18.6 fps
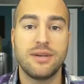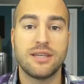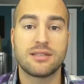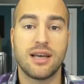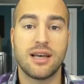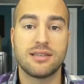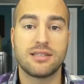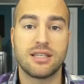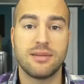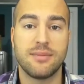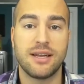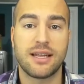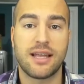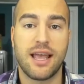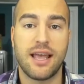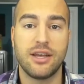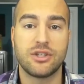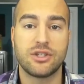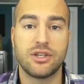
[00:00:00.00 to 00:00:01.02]
discussing a
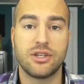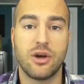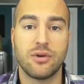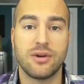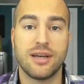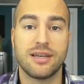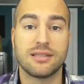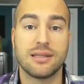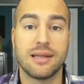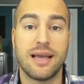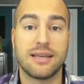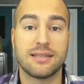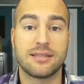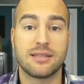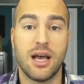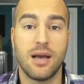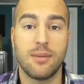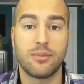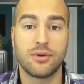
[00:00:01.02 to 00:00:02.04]
medication known as
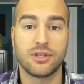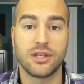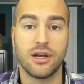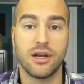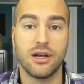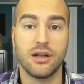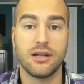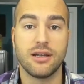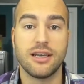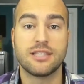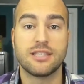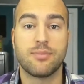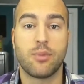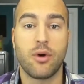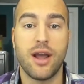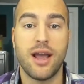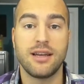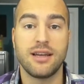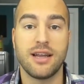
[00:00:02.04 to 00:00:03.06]
lansoprazole. Its
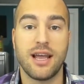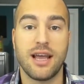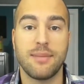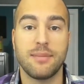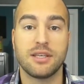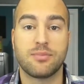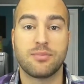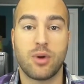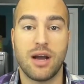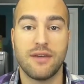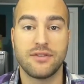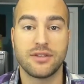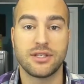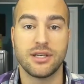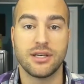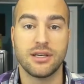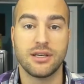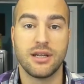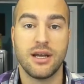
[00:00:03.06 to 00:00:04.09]
brand name is
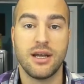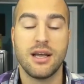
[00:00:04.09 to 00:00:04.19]
Prevacid.